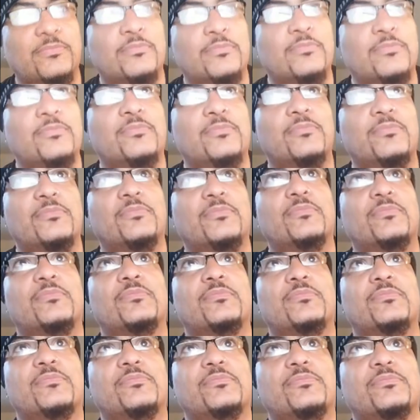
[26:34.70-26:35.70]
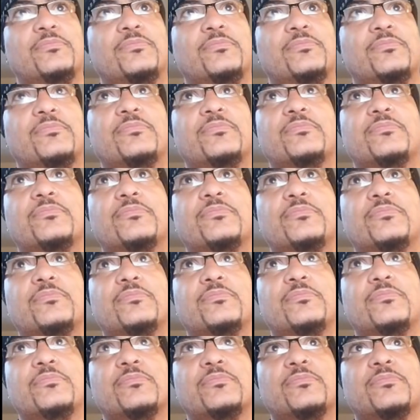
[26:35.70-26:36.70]

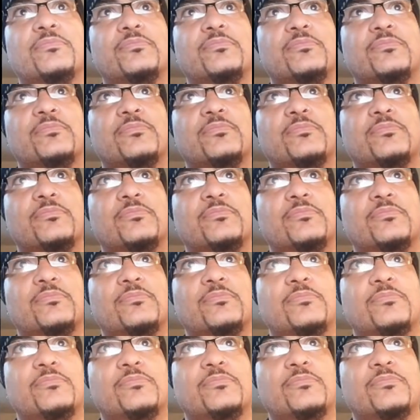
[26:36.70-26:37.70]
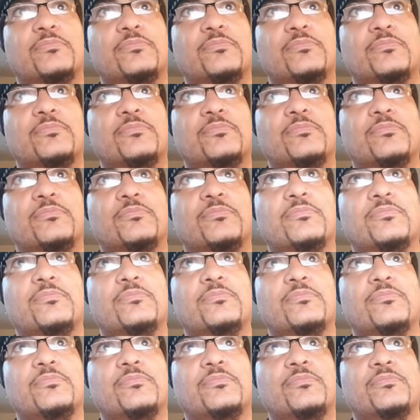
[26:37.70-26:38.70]

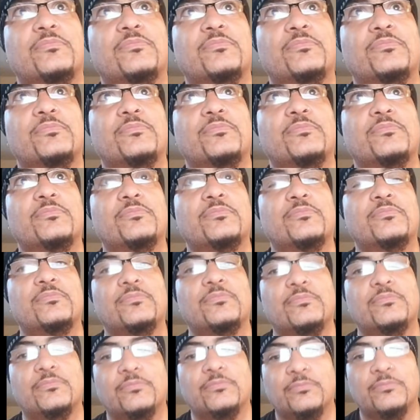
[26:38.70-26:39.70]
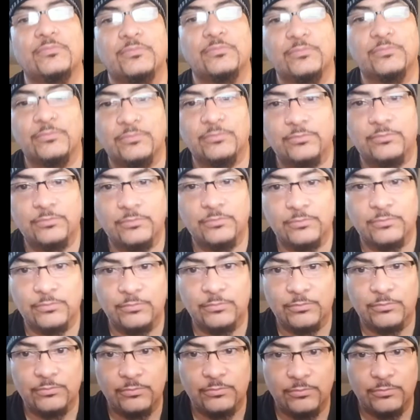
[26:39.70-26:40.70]

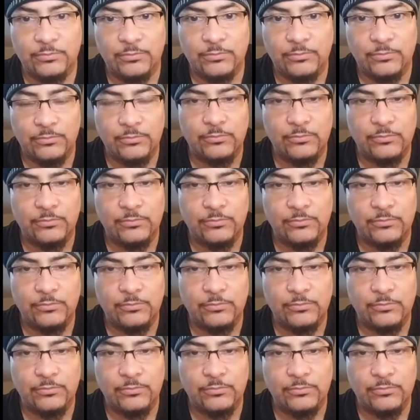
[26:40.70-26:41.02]
(not speaking)